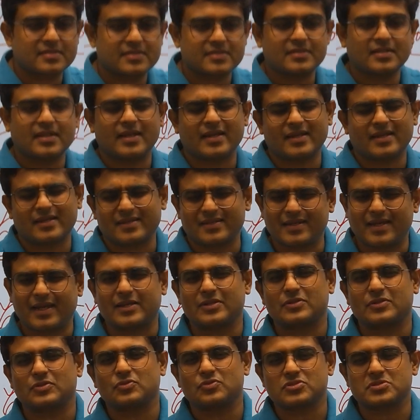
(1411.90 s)
like
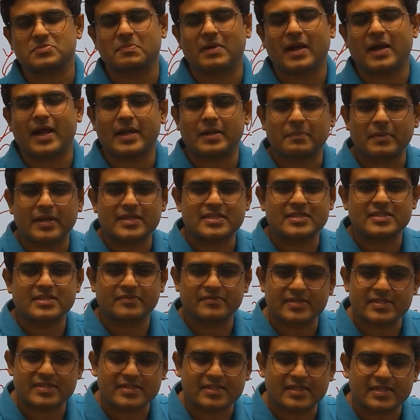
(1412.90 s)
those manned by civil
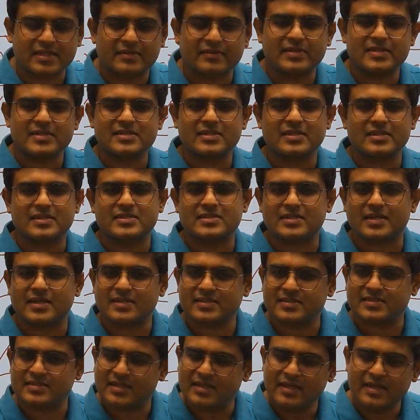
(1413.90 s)
servants such
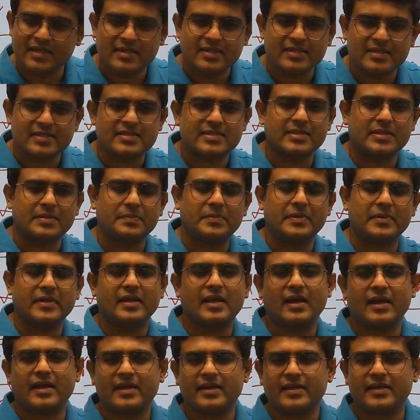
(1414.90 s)
as
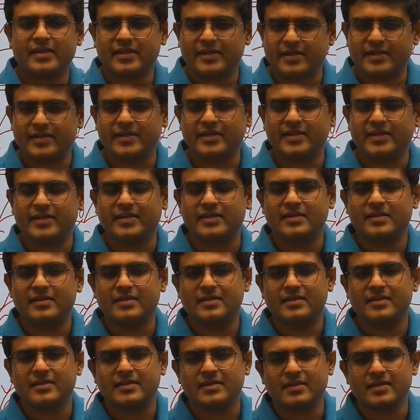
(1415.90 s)
CBI, ED
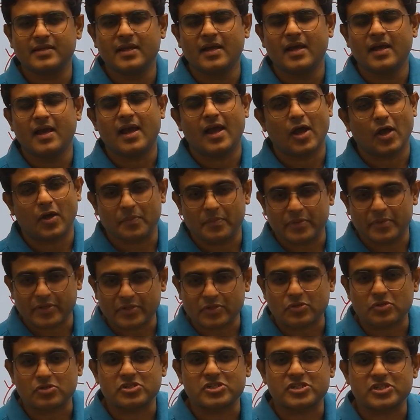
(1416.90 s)
have been
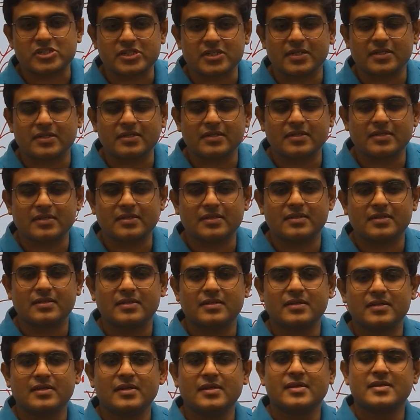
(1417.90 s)
questioned.
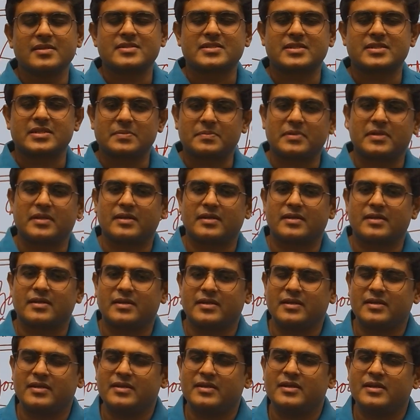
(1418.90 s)

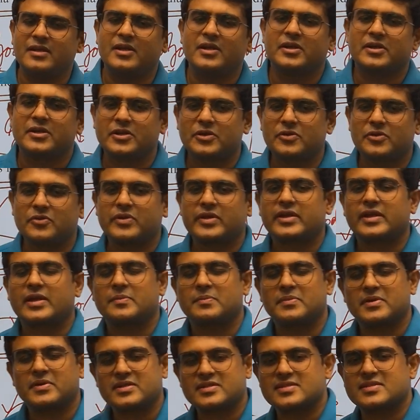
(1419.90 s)
Similarly, during
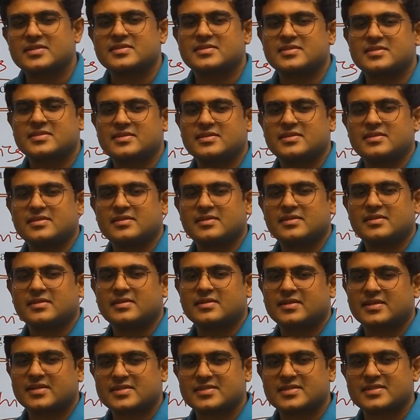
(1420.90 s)
emergency,
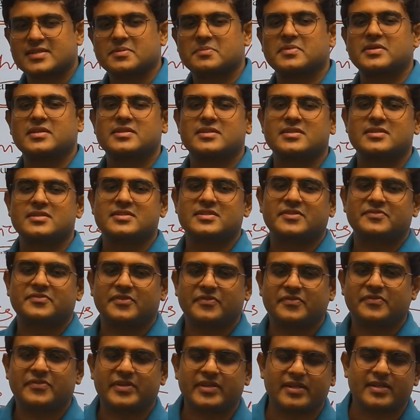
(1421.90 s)
yes, emergency
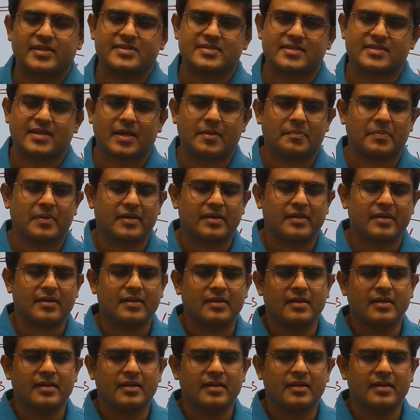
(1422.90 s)
50 years happened,